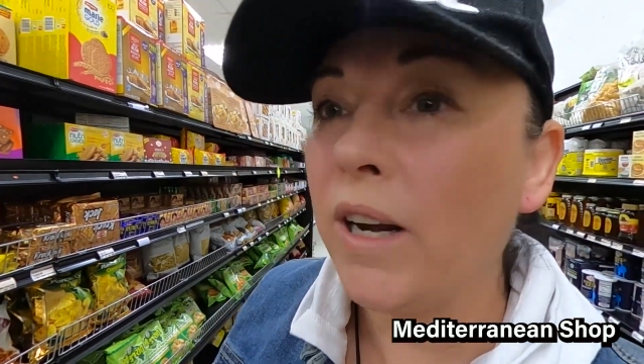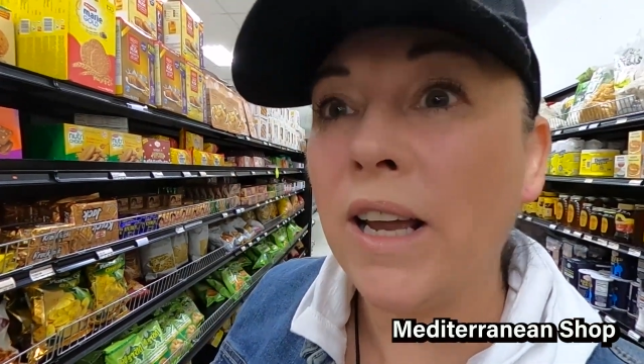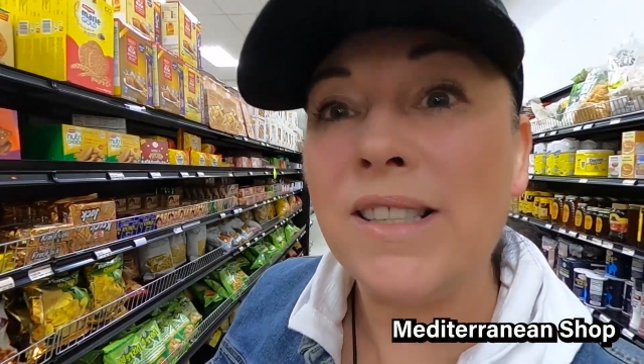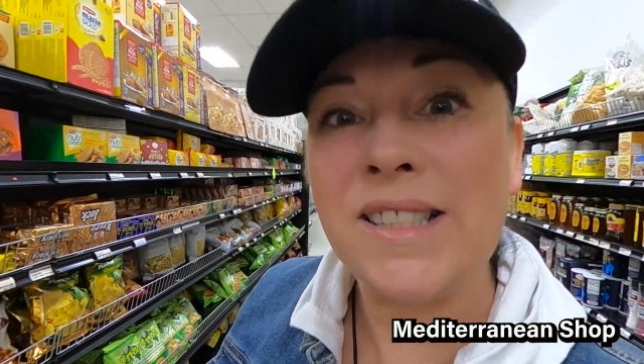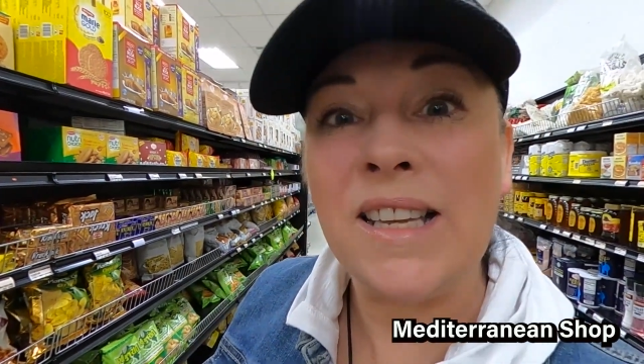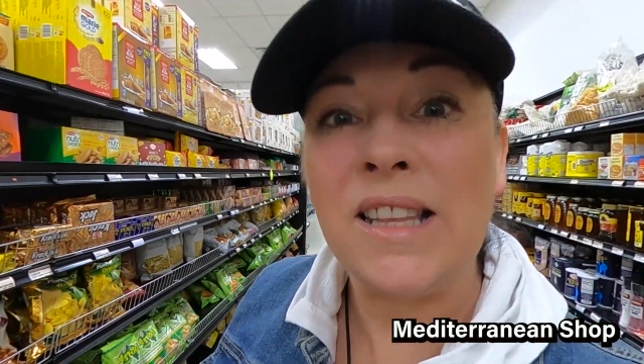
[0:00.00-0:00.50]
I
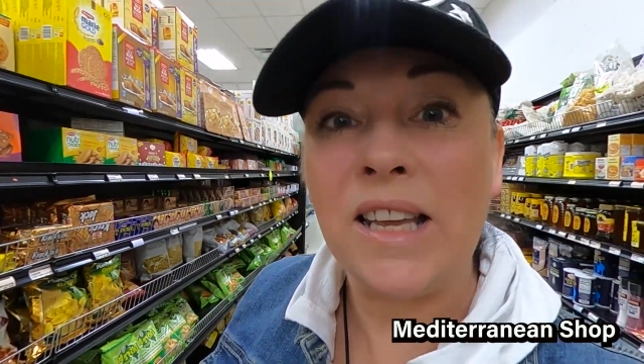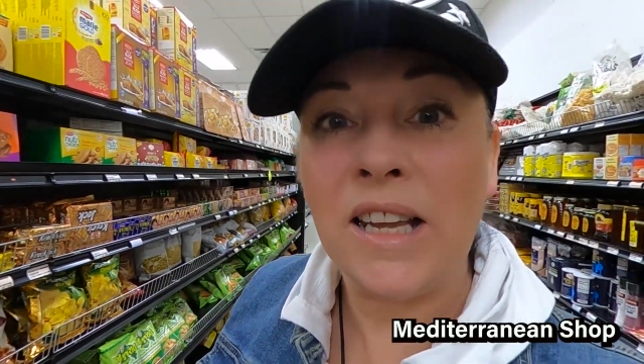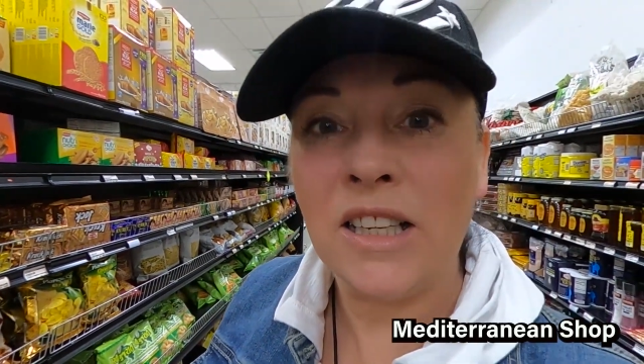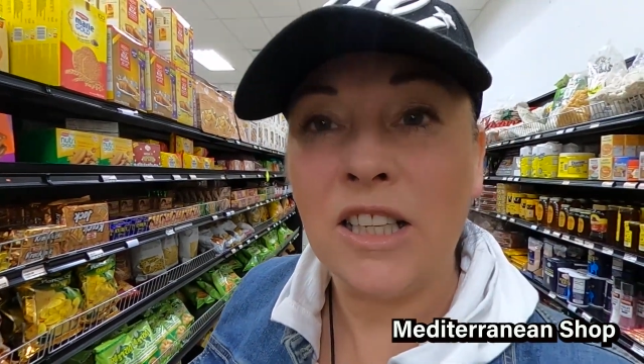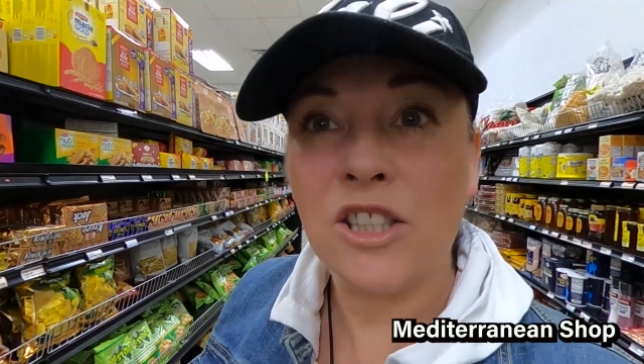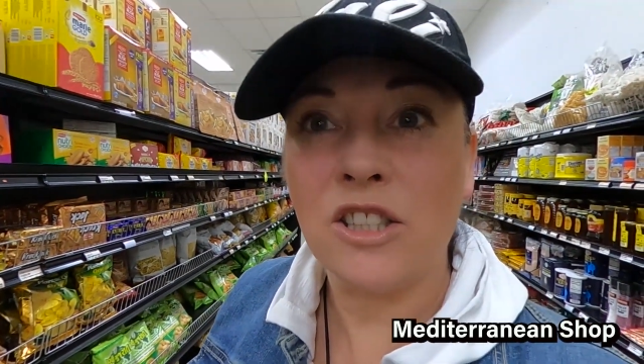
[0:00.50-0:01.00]
see the
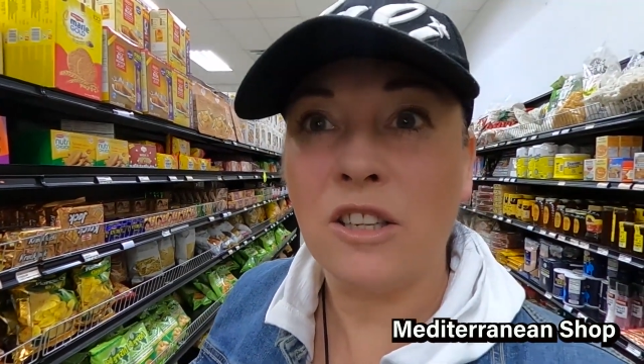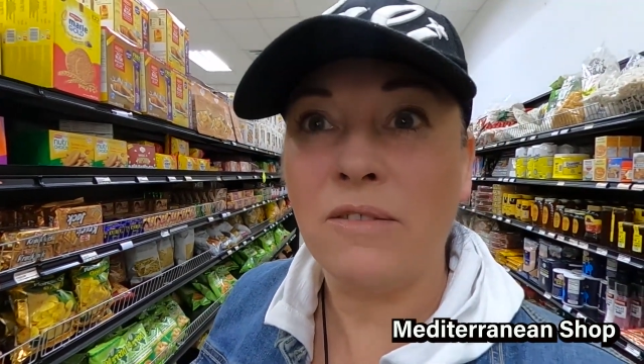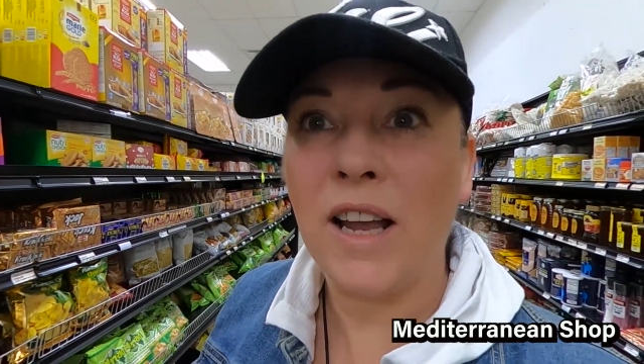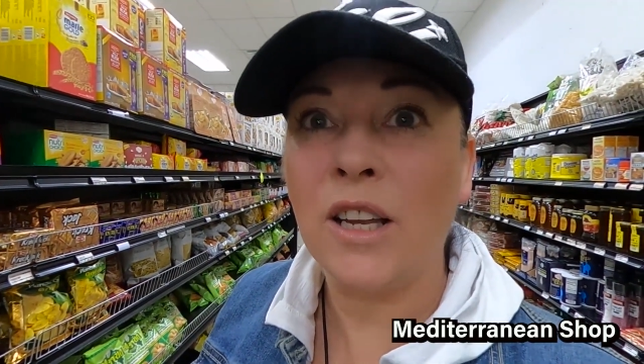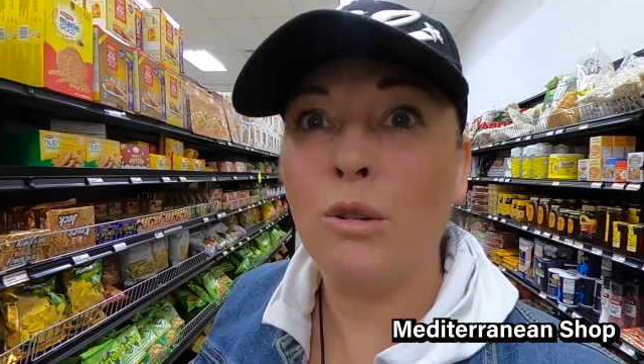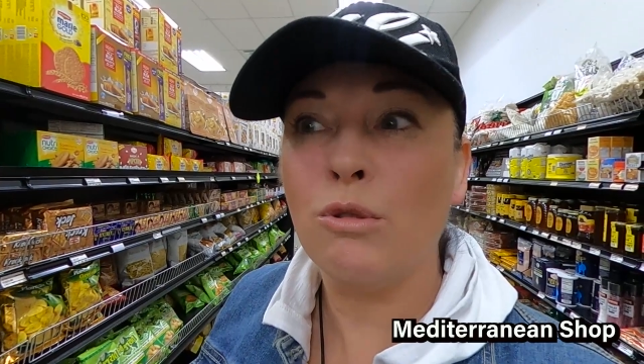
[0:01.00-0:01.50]
English stuff,
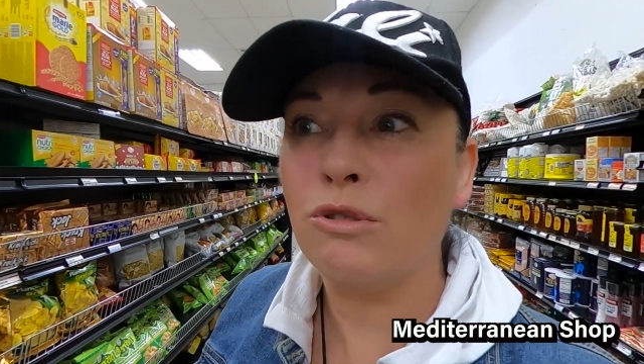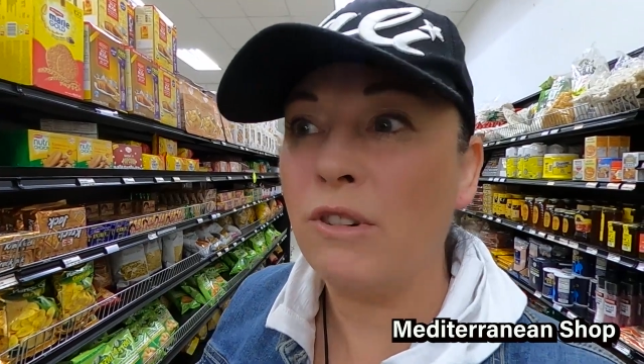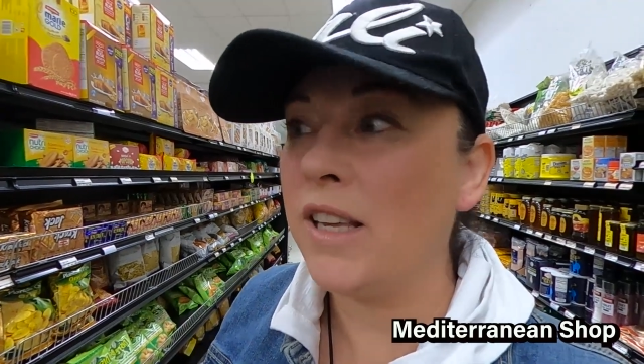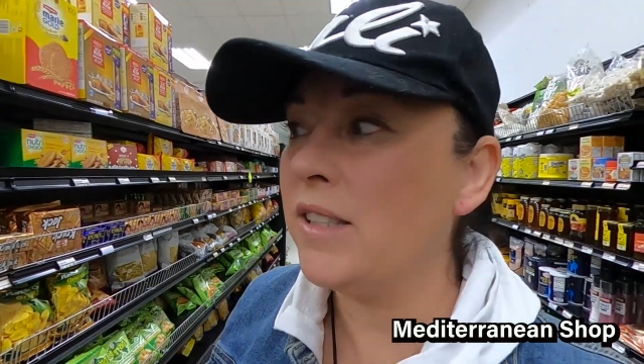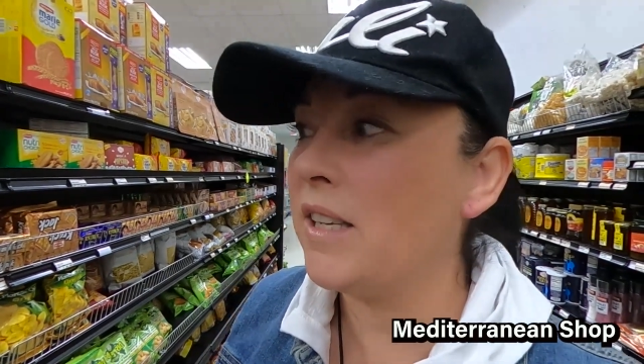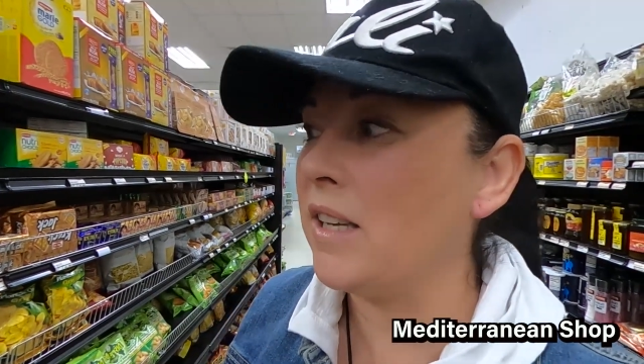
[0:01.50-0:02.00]
I go
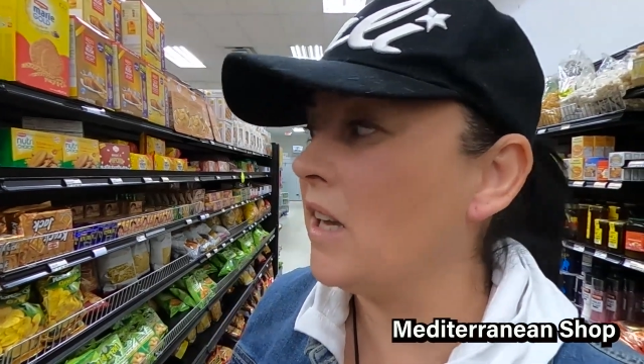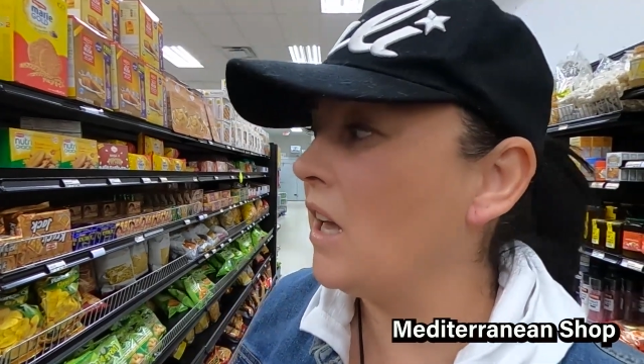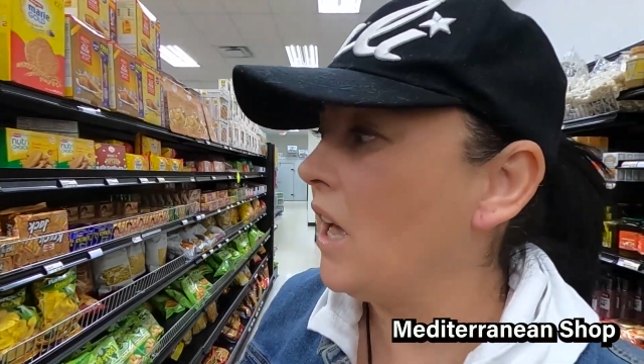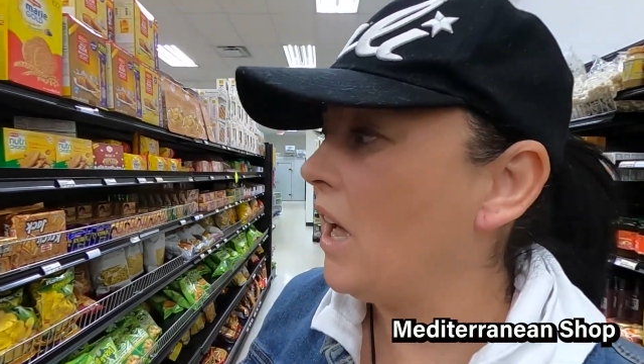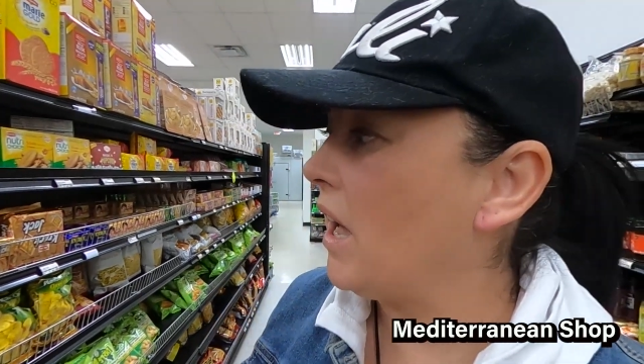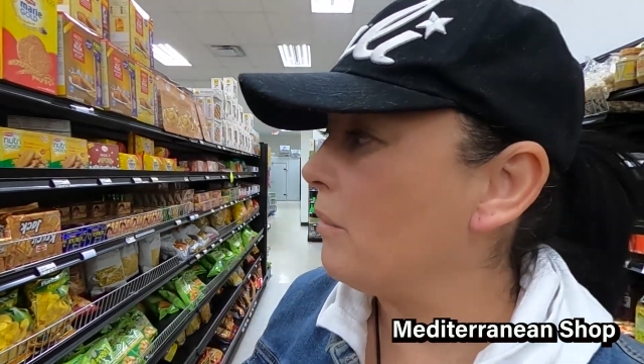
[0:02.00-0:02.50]
crazy.
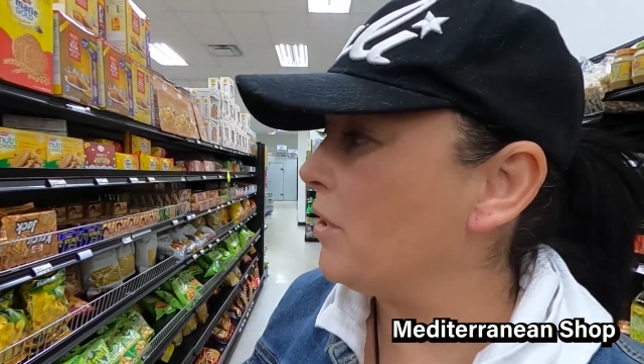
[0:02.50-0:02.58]
I